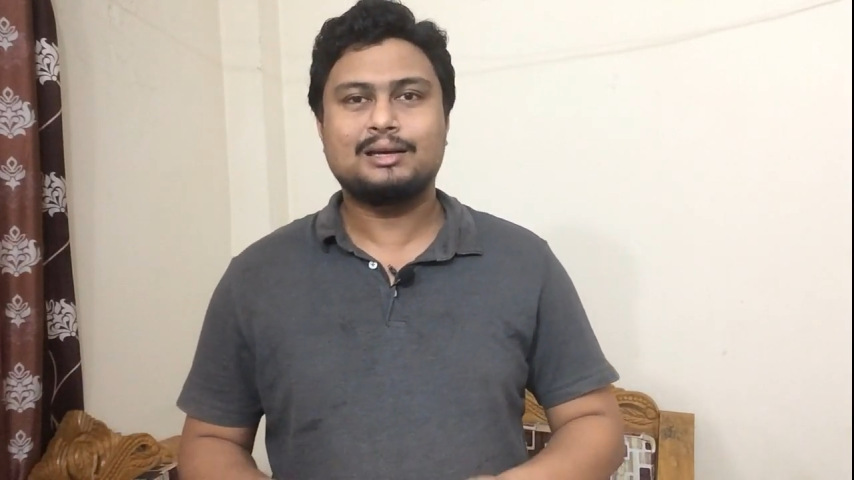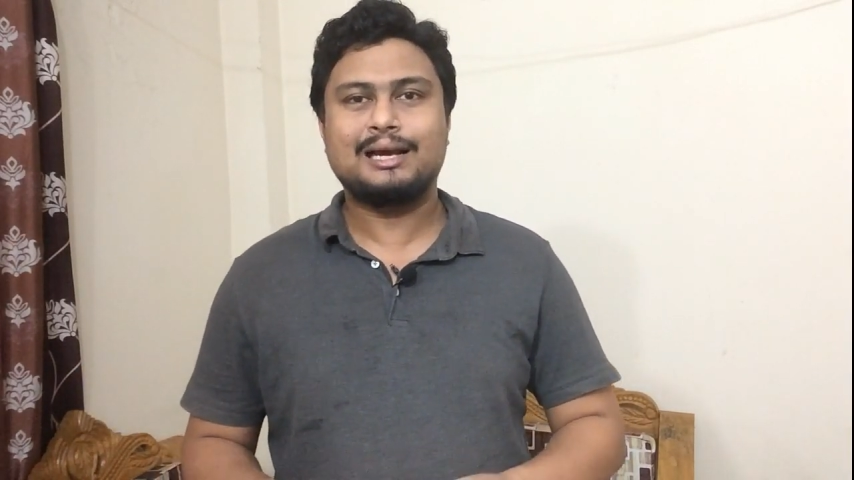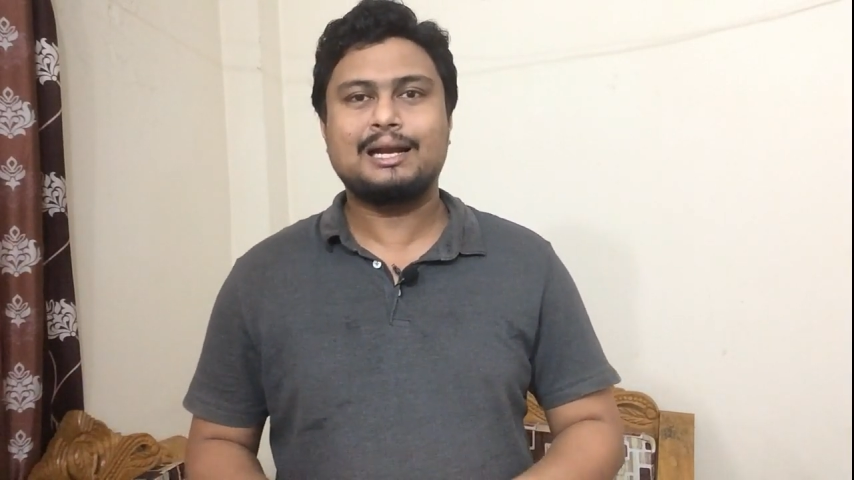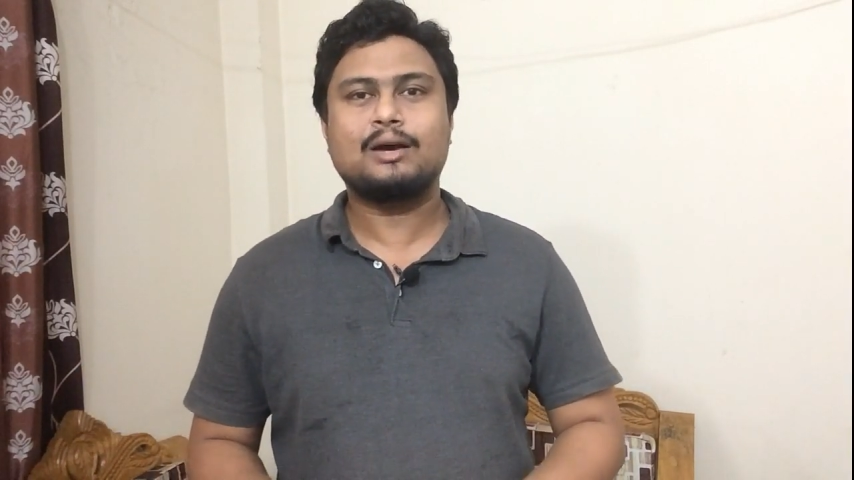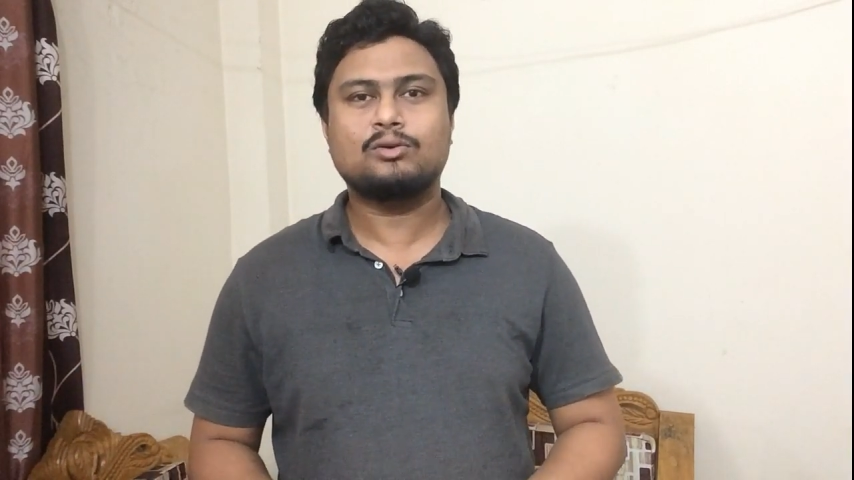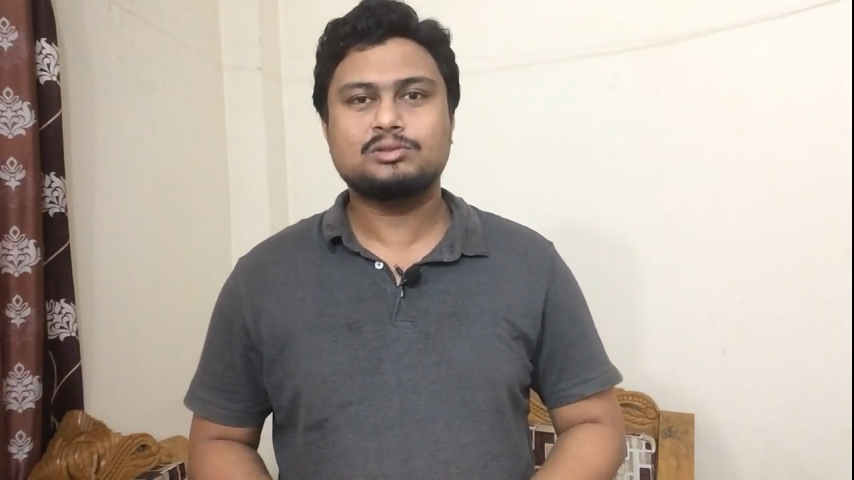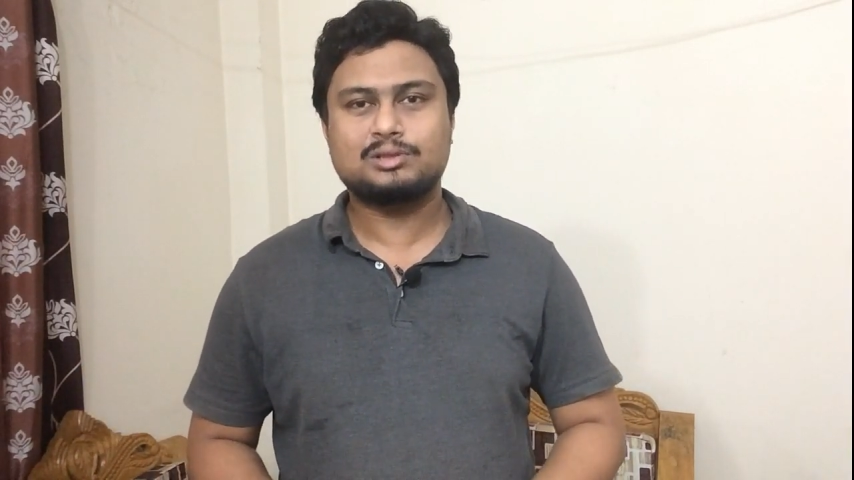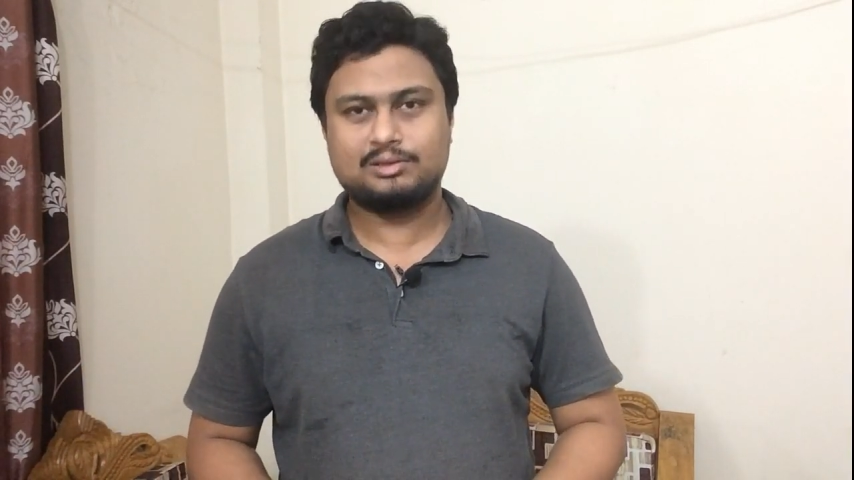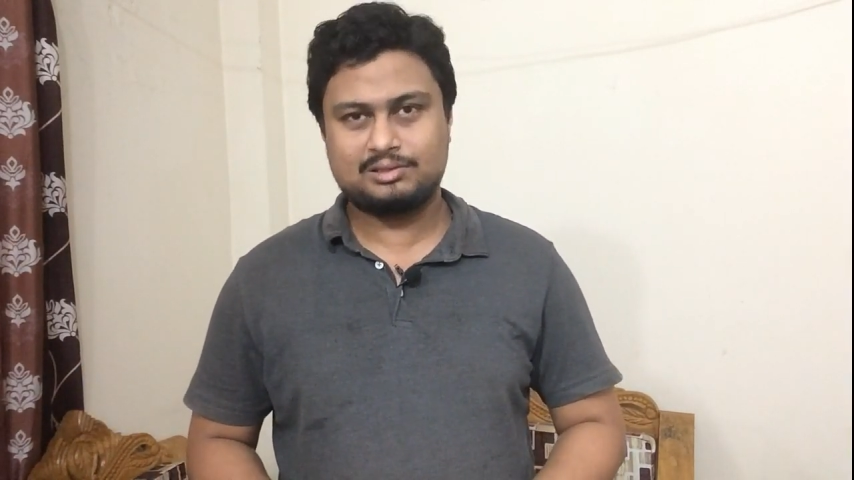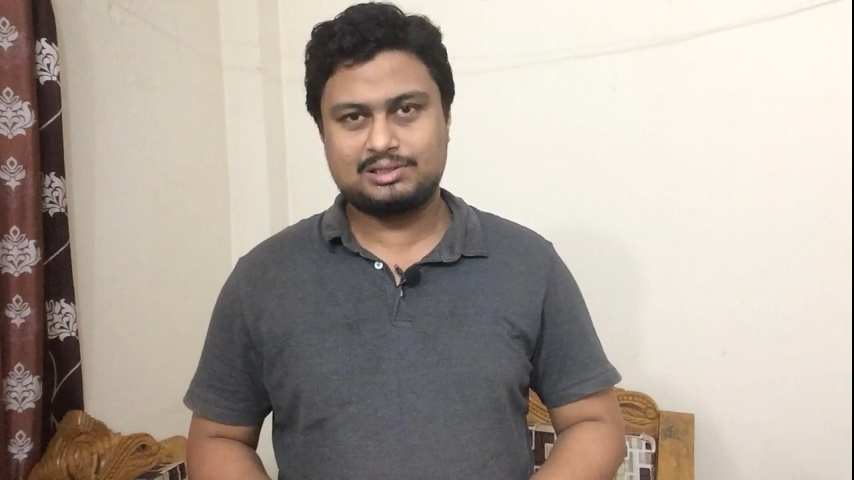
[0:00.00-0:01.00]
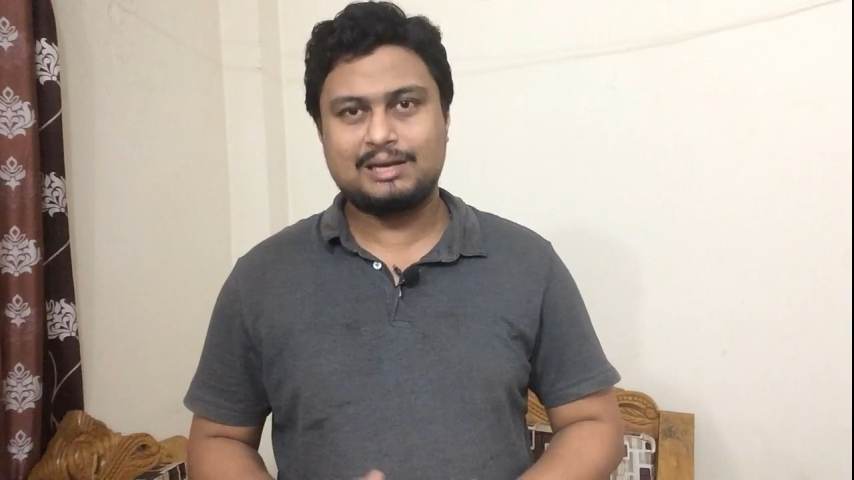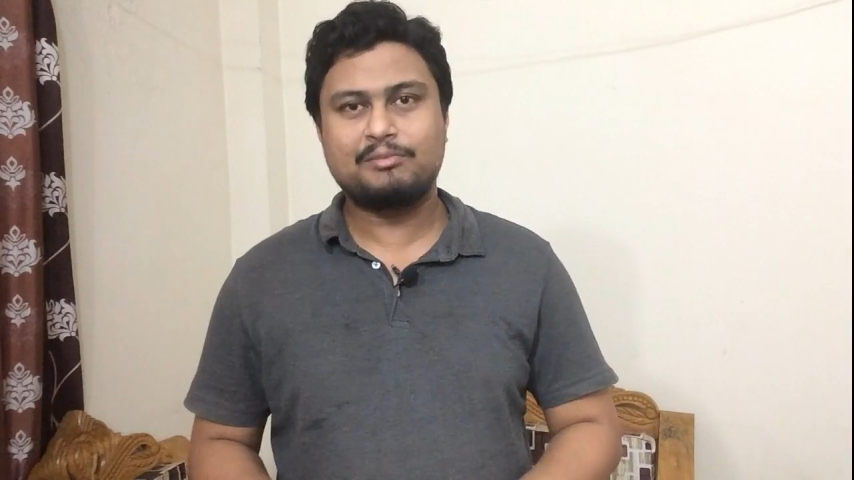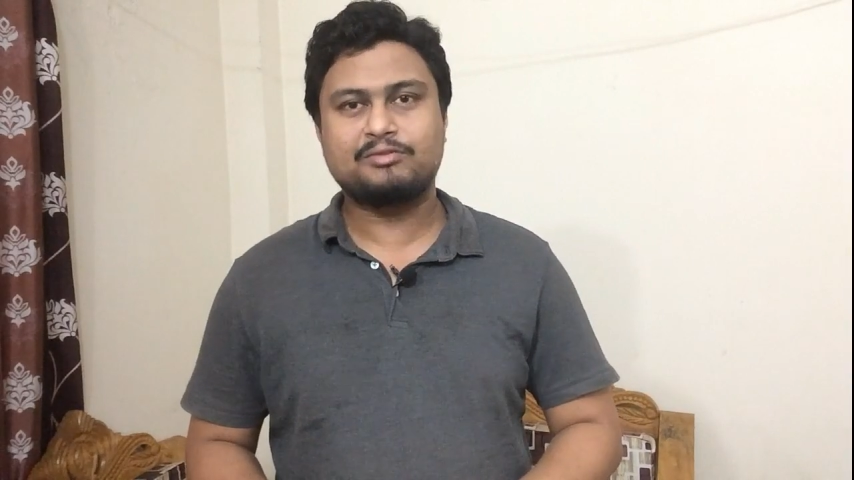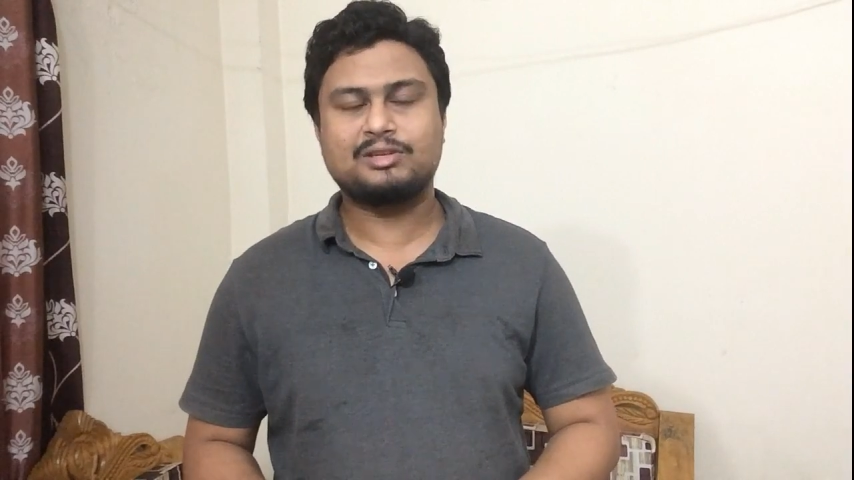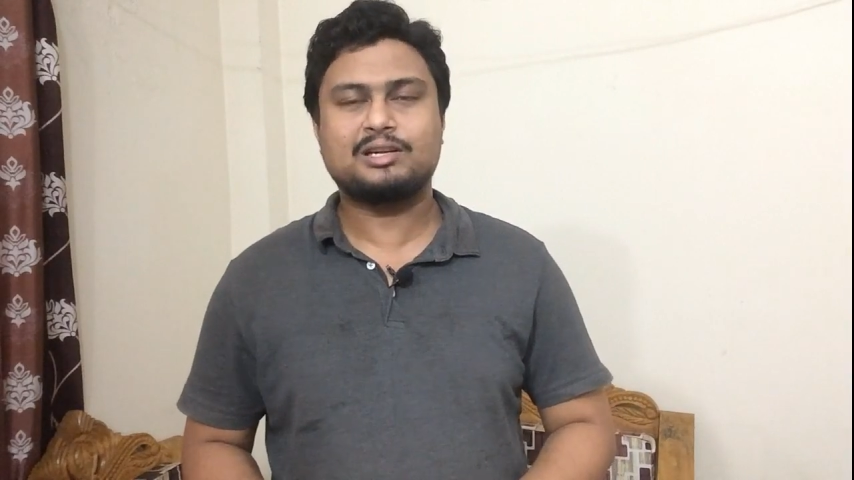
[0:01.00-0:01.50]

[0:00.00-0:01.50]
announced some of